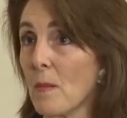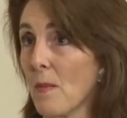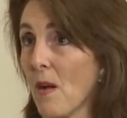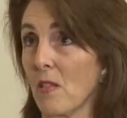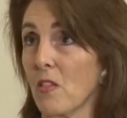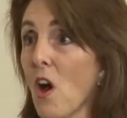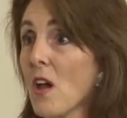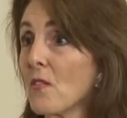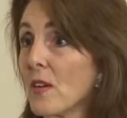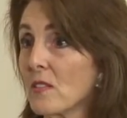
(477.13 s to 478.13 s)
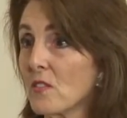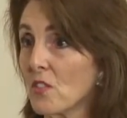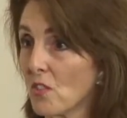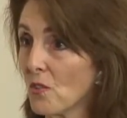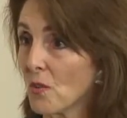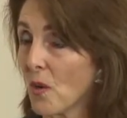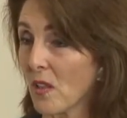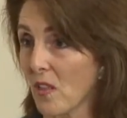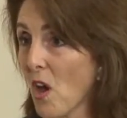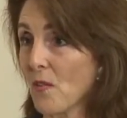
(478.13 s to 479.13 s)
a lot of us do a
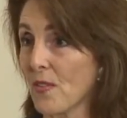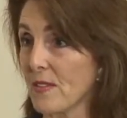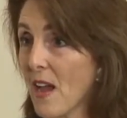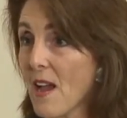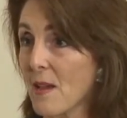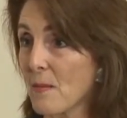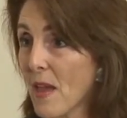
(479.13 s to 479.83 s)
lot of the time.